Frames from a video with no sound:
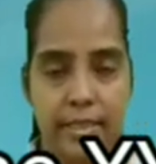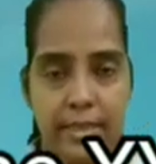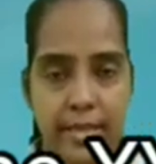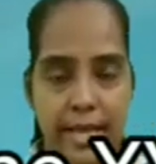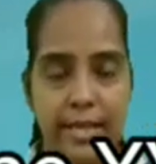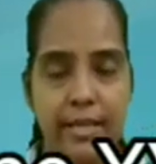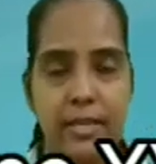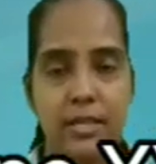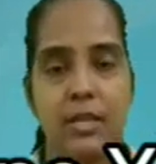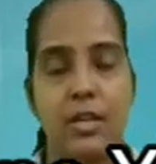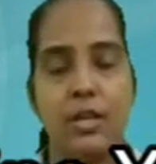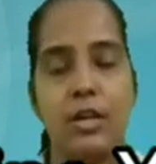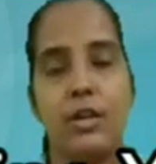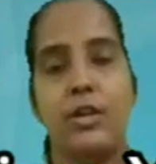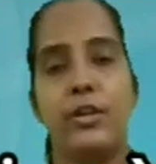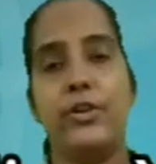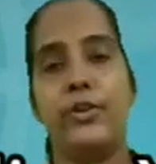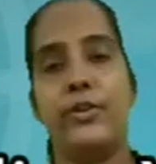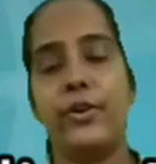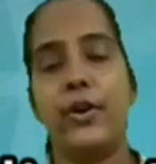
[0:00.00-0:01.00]
Then
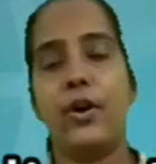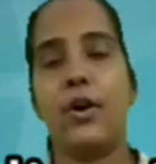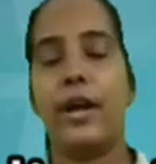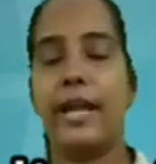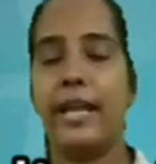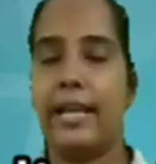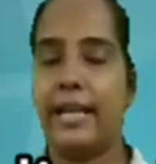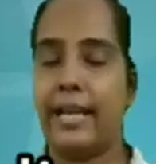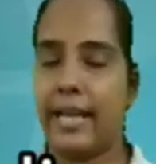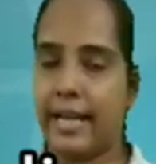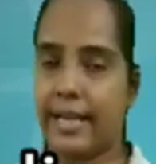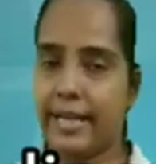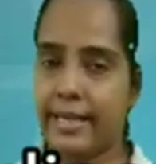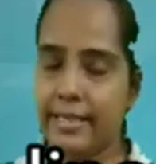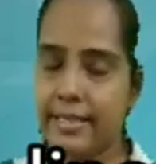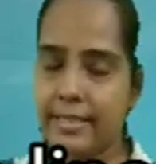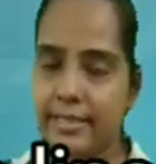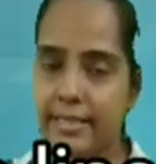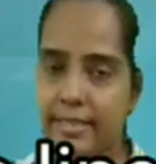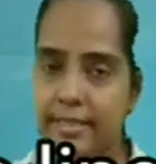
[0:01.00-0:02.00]
draw a
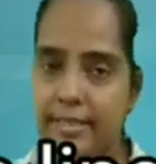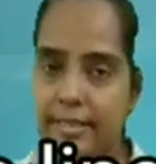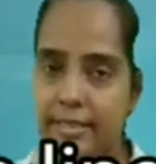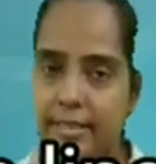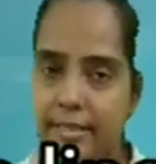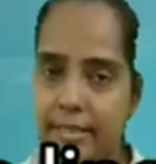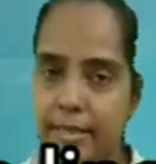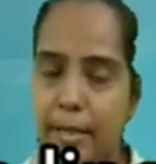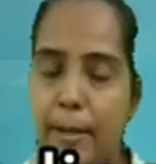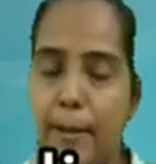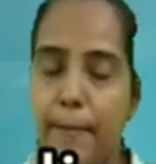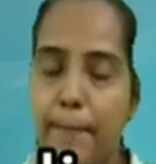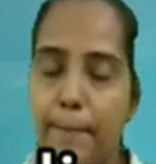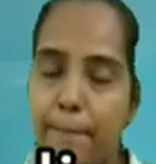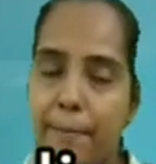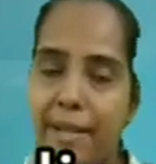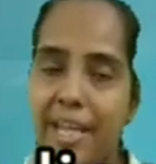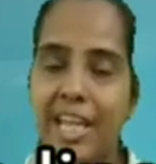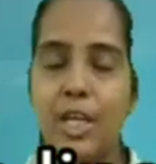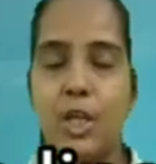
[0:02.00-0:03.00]
line
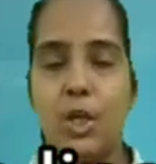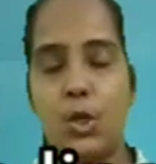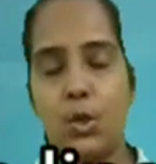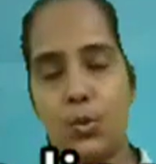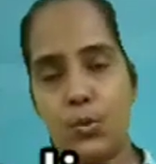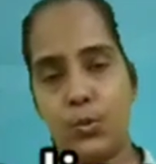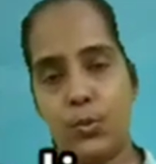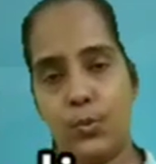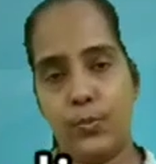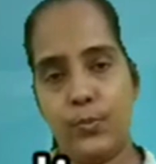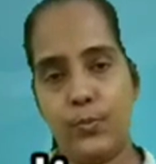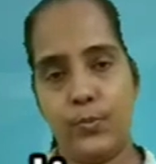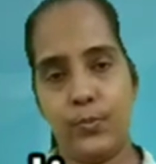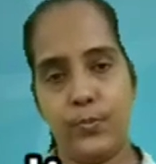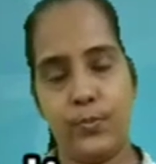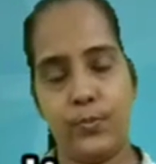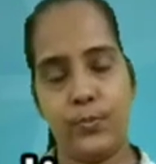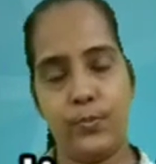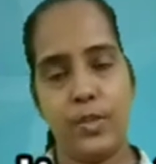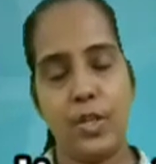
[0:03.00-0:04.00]
PQ
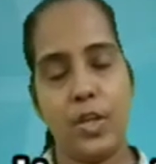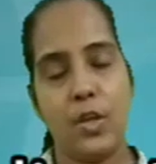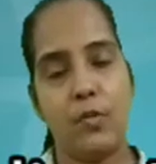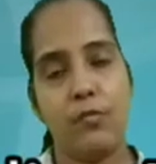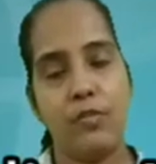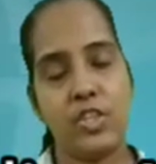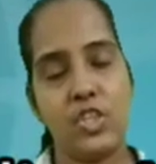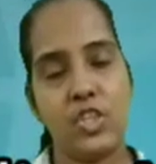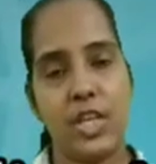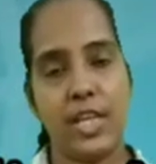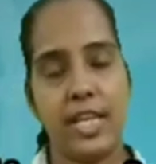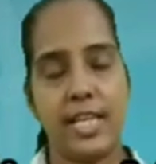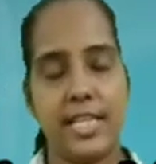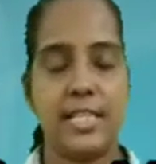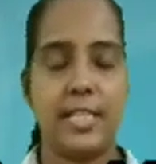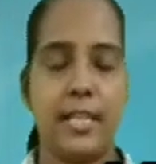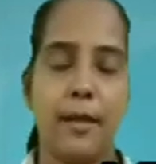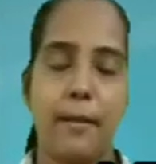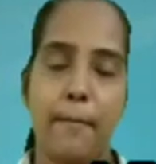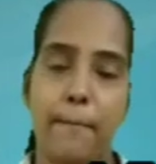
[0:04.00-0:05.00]
which
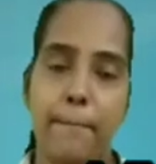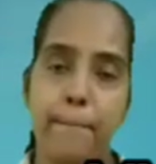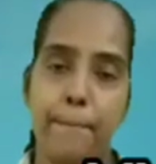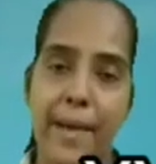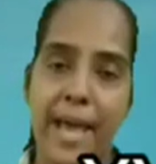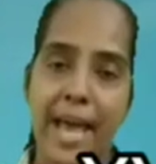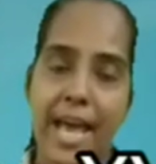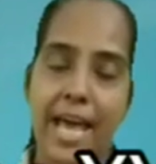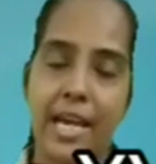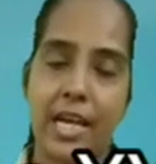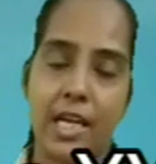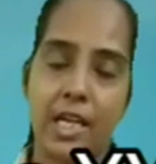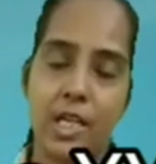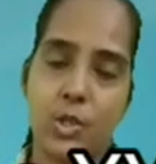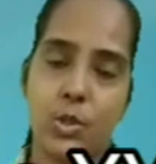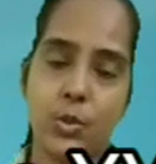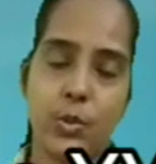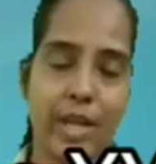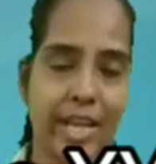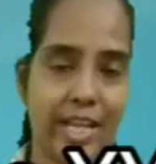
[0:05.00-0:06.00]
is
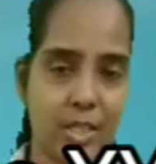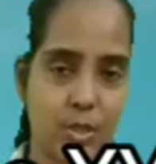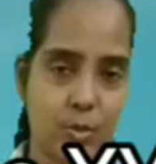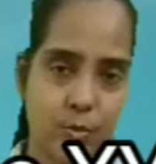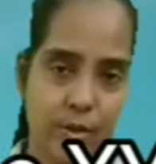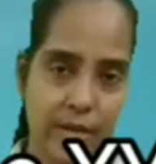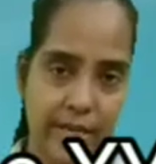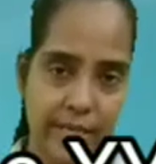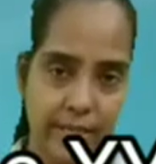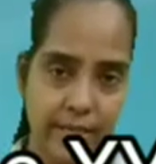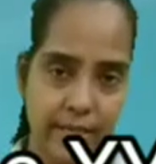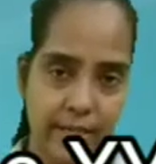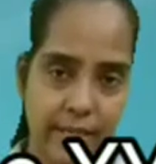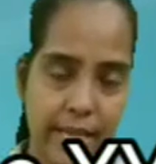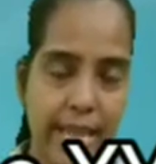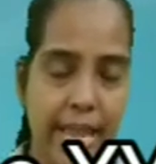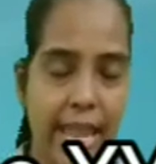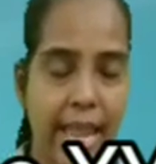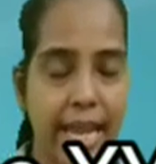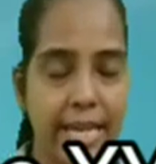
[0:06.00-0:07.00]
parallel to XY
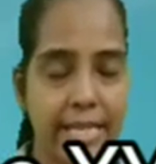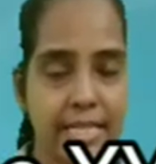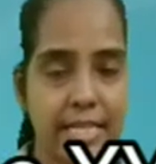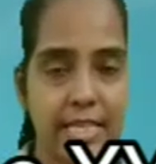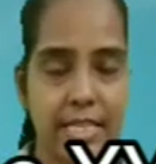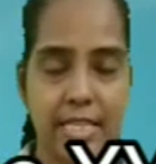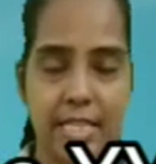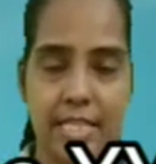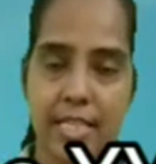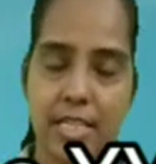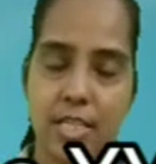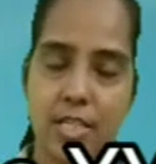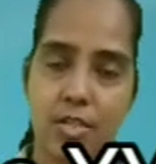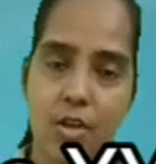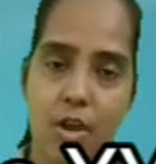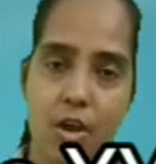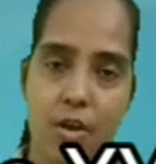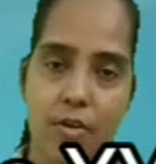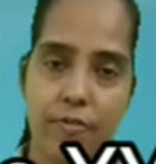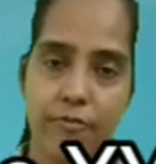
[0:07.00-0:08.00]
at a distance
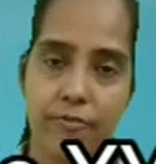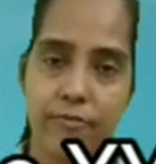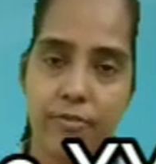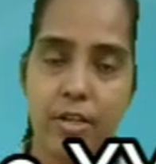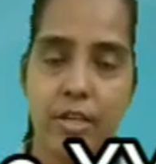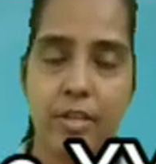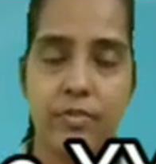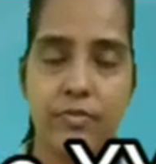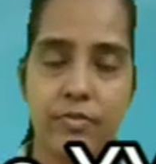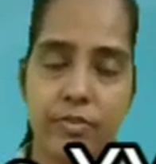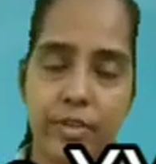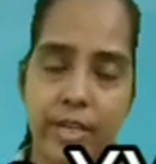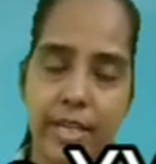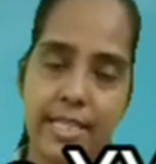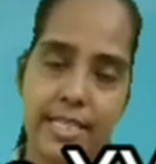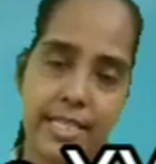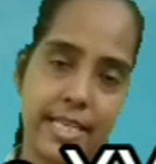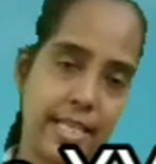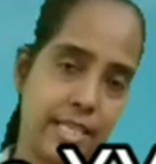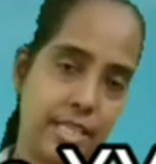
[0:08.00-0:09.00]
of
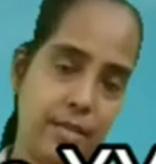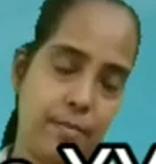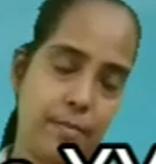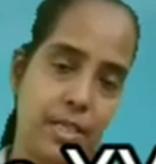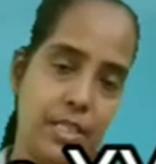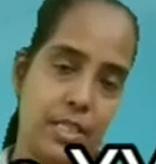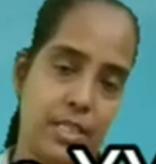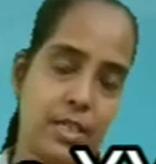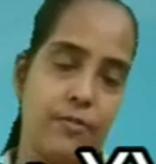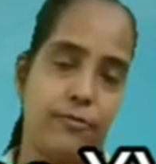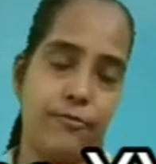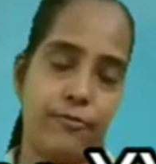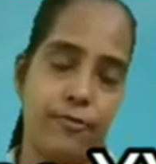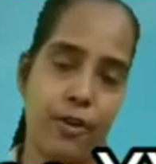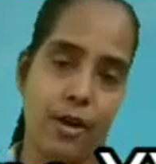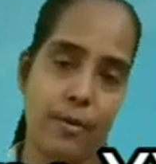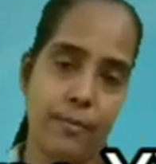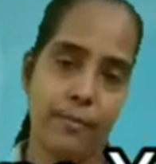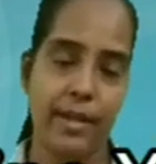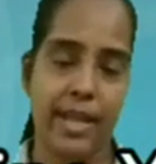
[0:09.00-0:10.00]
3 cm
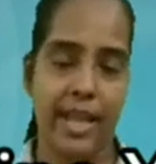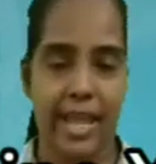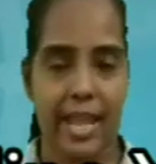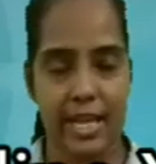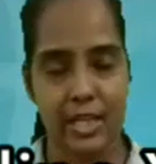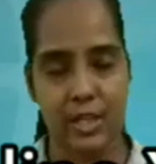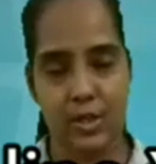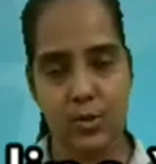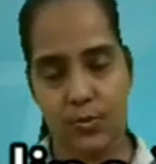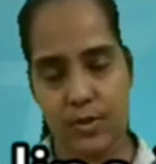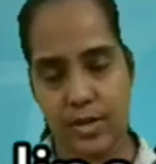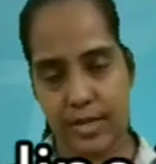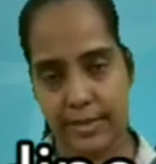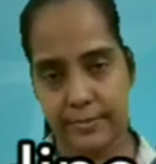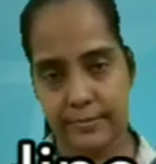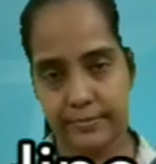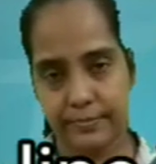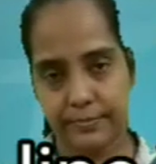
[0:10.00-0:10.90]
from XY.